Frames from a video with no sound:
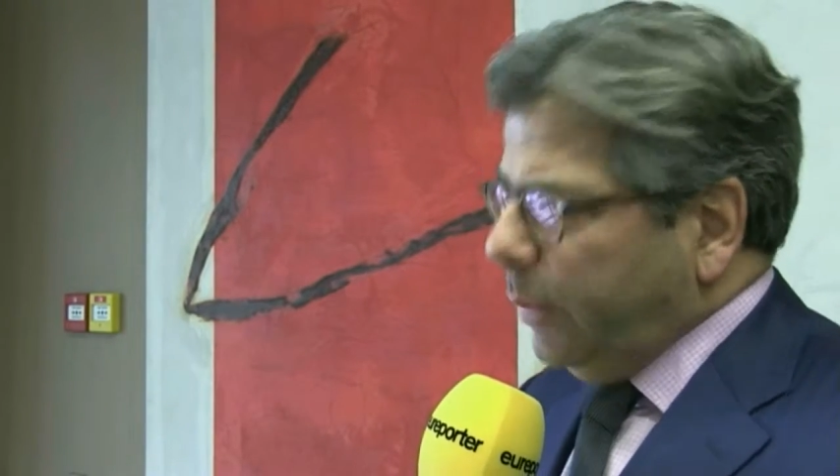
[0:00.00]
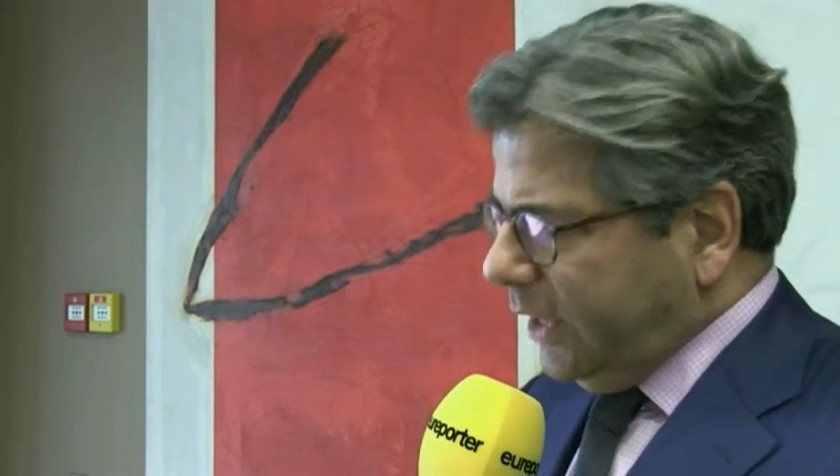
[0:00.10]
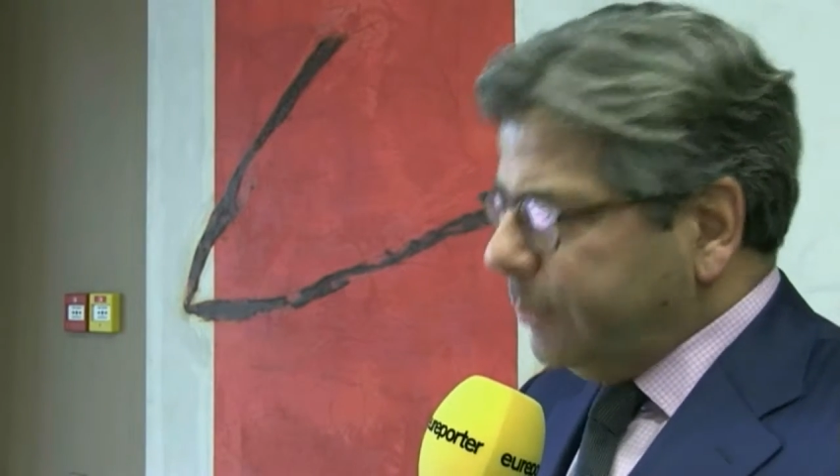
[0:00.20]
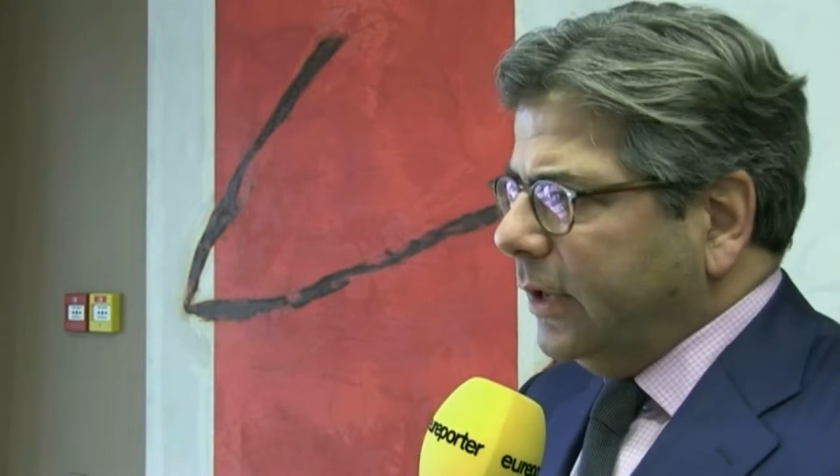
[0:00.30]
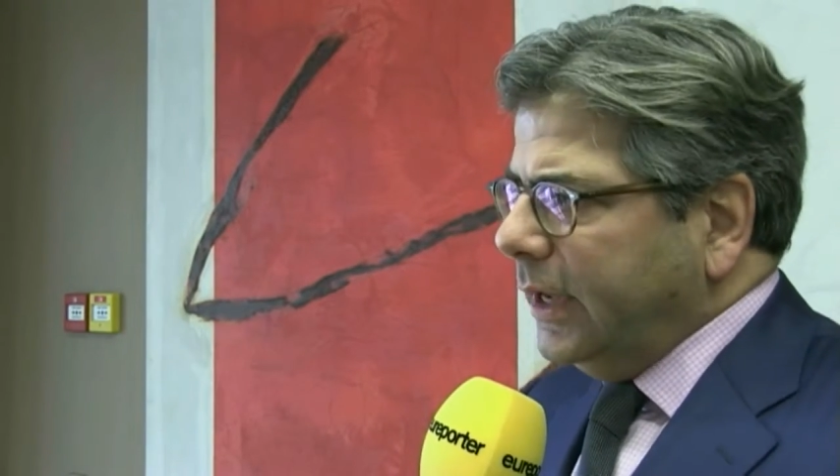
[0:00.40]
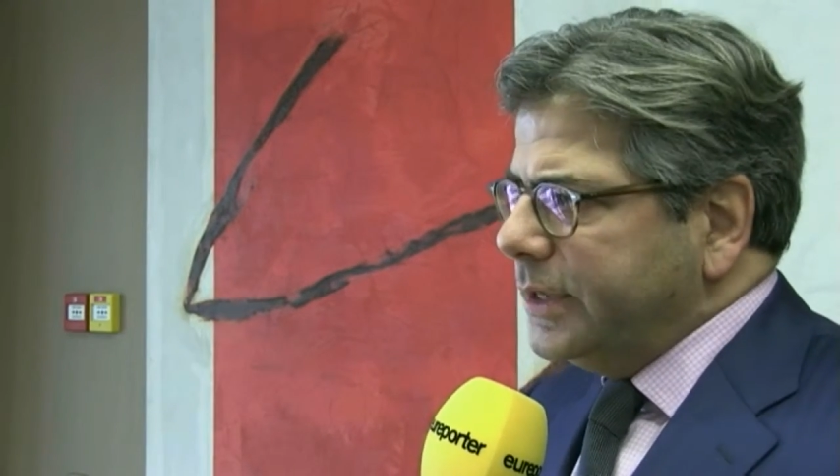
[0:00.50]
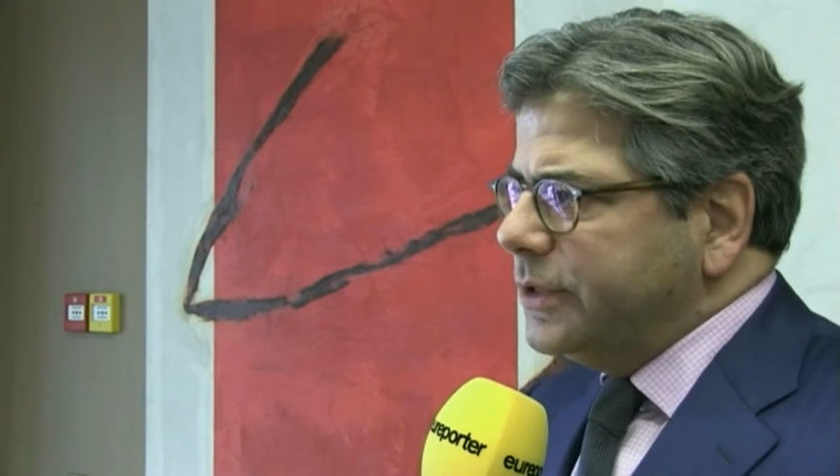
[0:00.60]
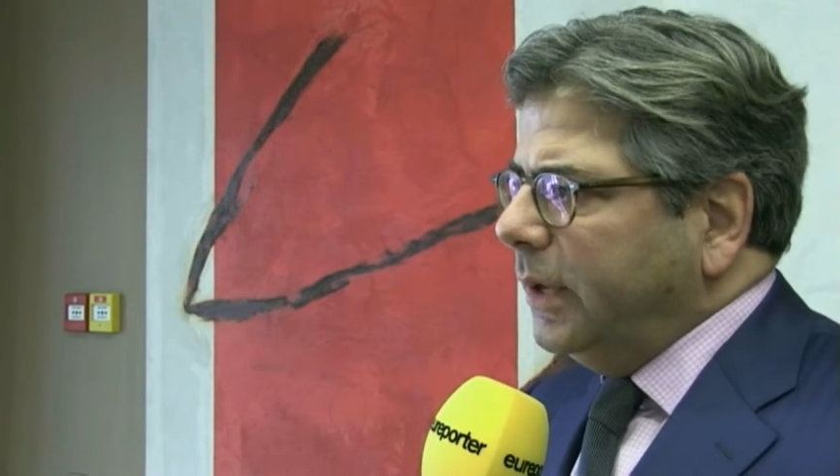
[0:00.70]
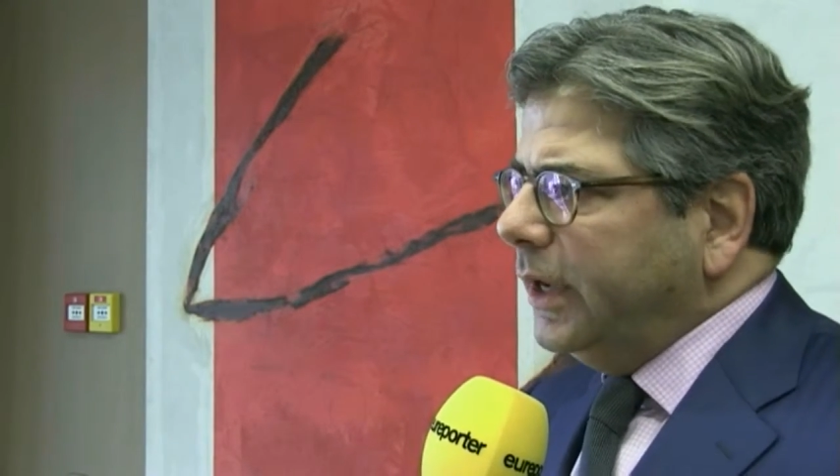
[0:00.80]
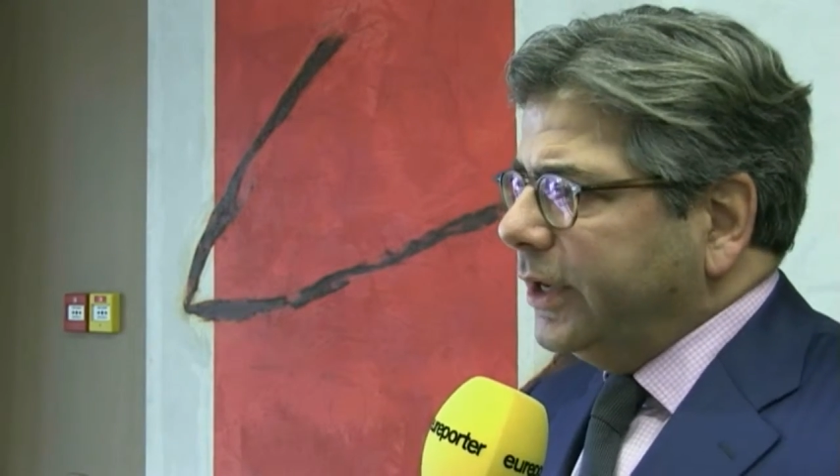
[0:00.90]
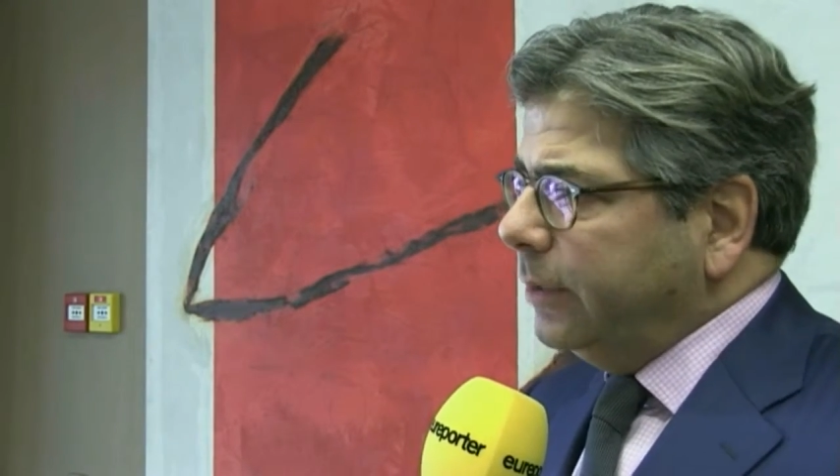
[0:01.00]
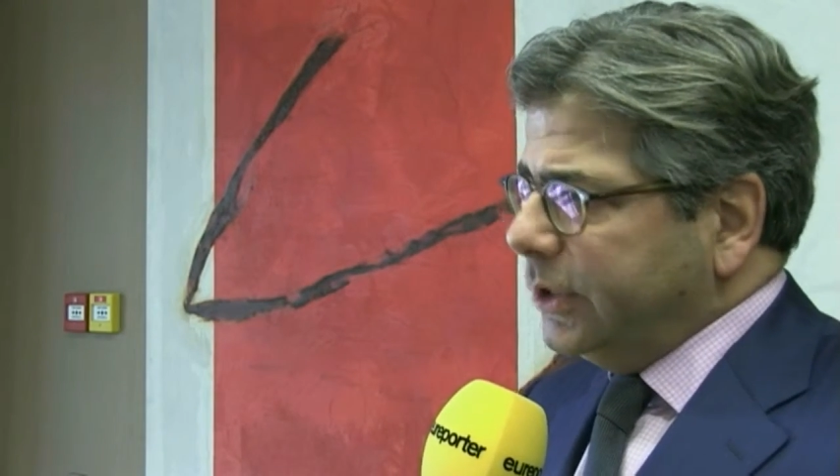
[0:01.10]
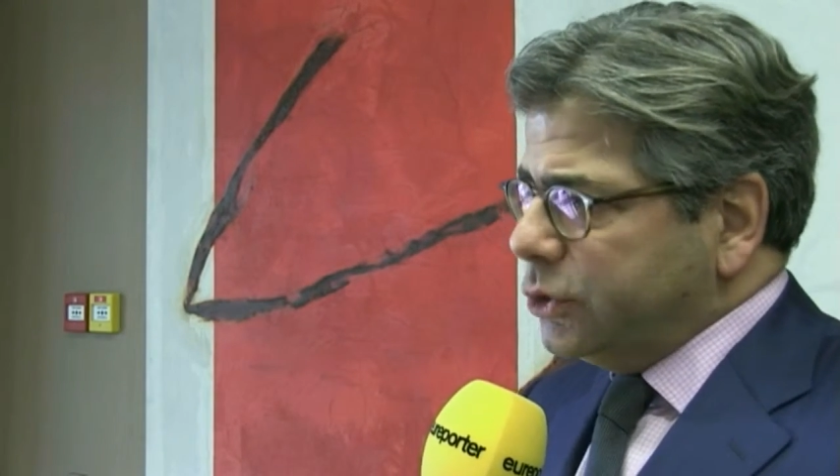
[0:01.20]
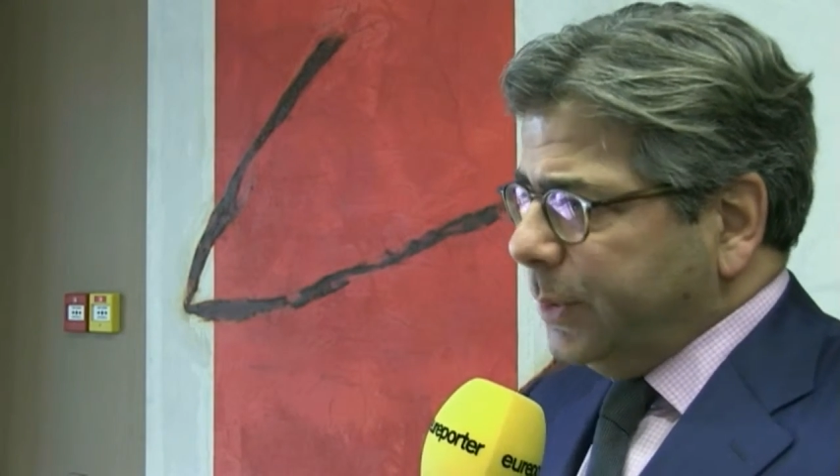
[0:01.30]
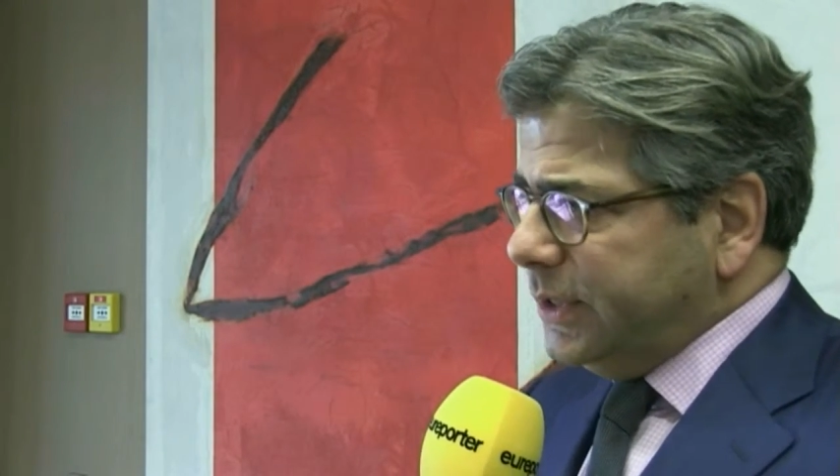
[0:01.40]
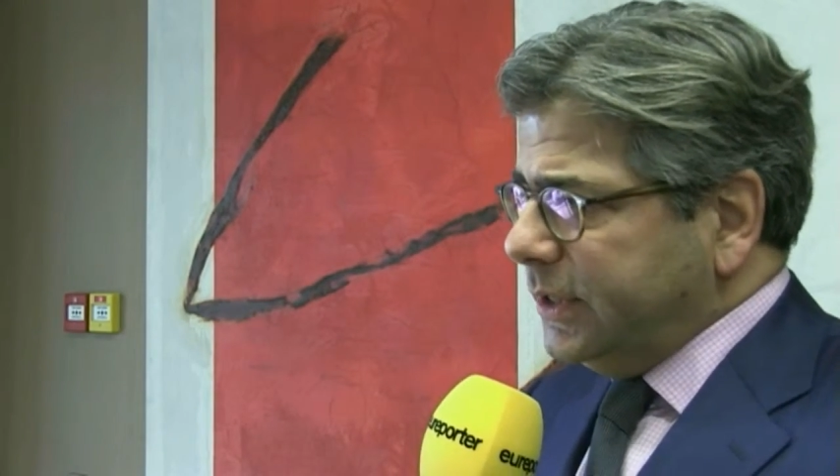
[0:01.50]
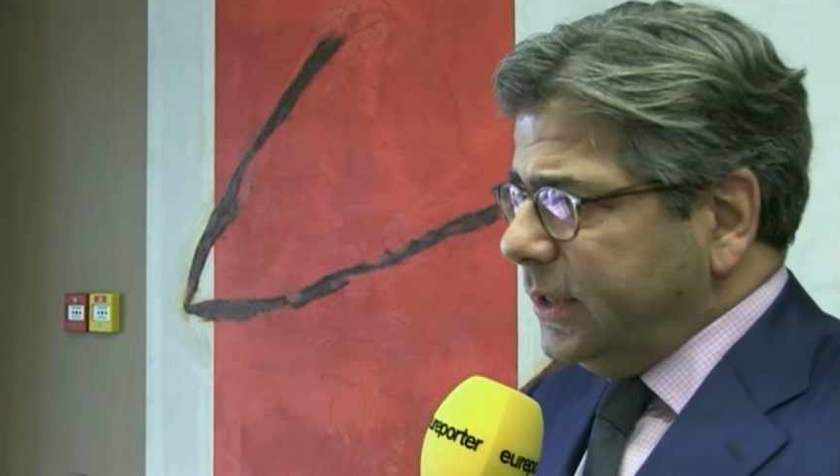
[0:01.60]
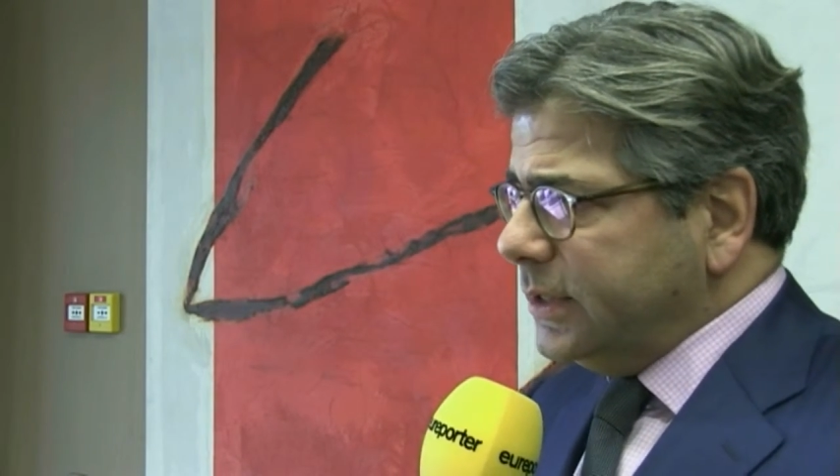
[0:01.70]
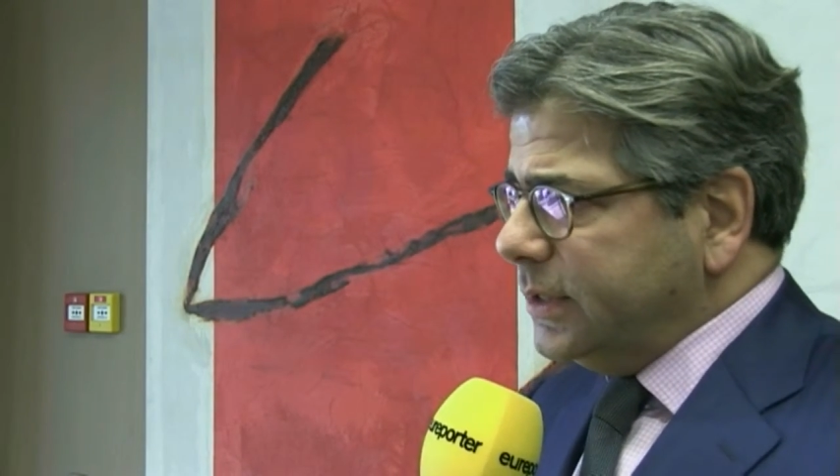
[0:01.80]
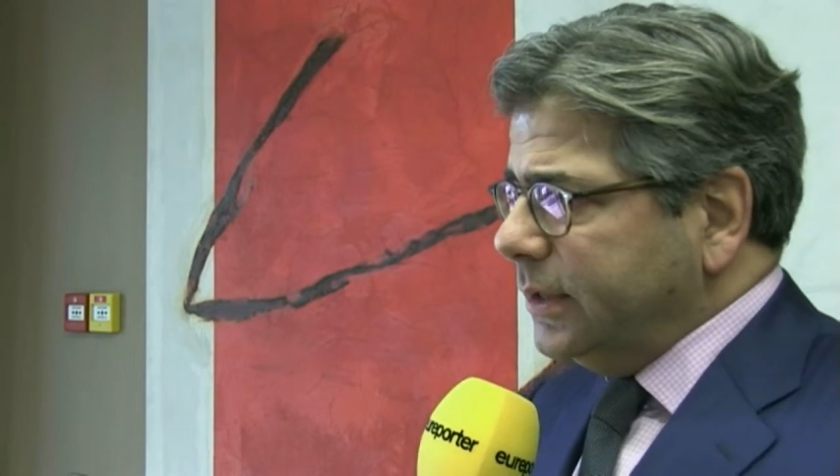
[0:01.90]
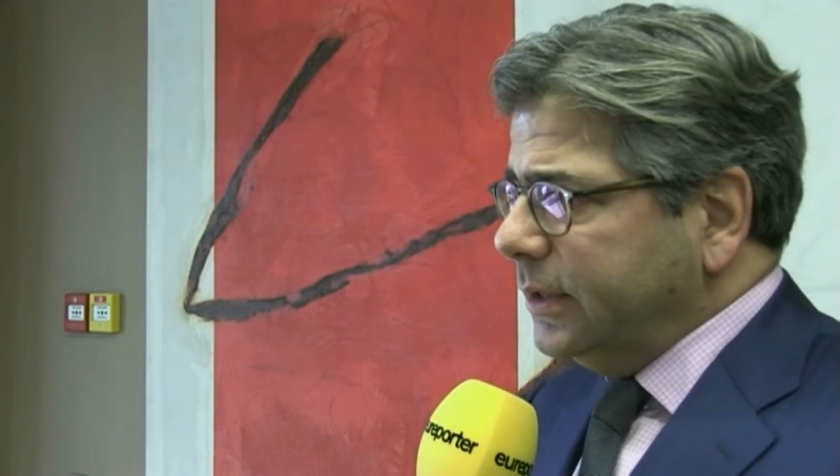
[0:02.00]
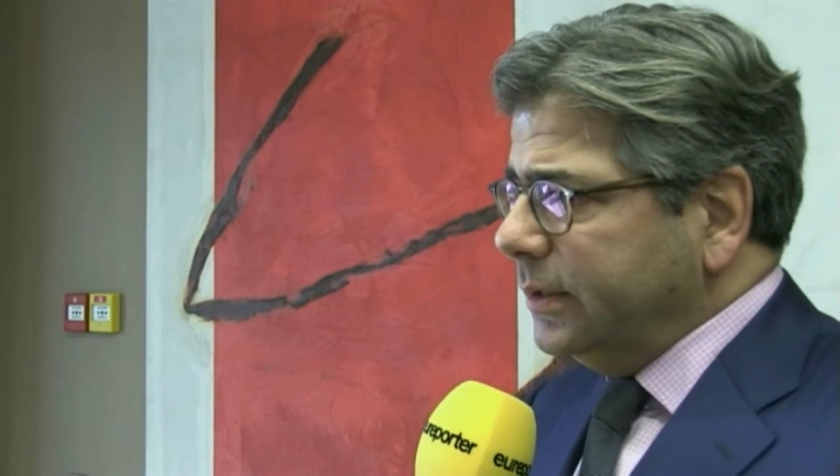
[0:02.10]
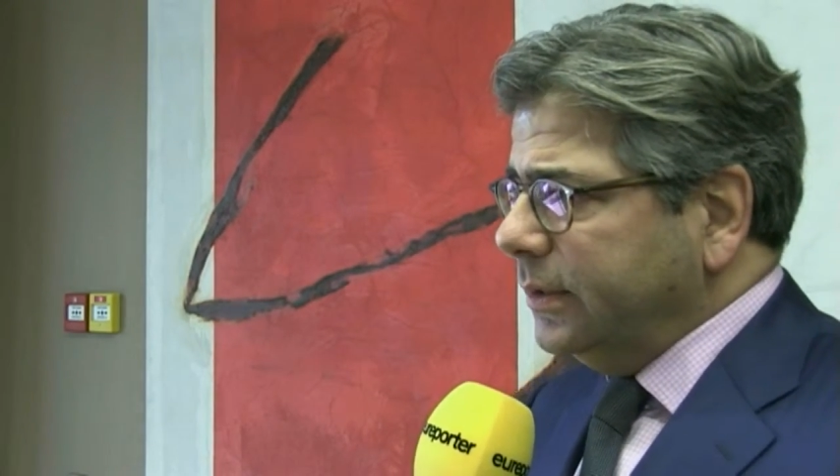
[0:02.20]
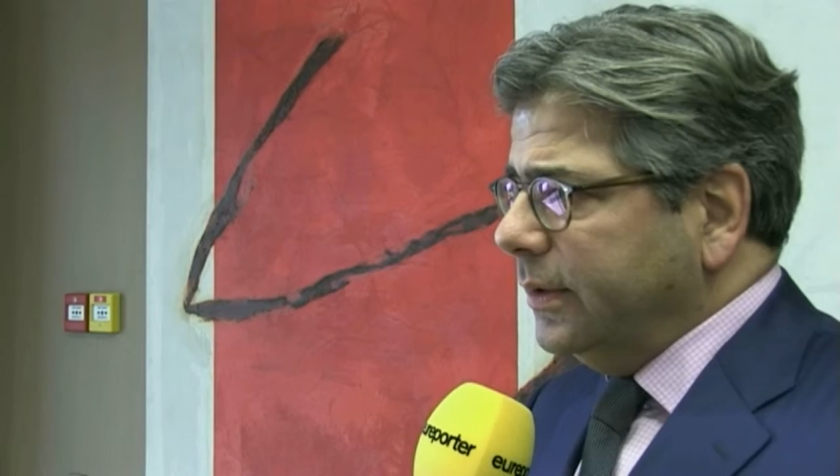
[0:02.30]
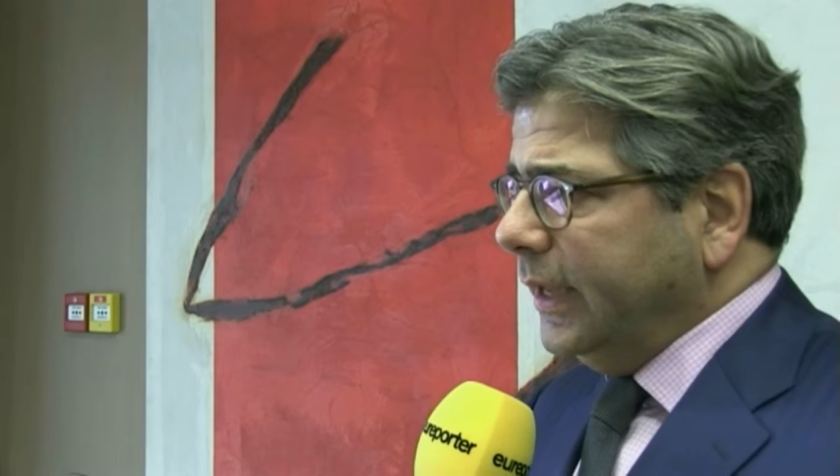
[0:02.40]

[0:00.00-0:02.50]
We liberalized the market about 20 years ago.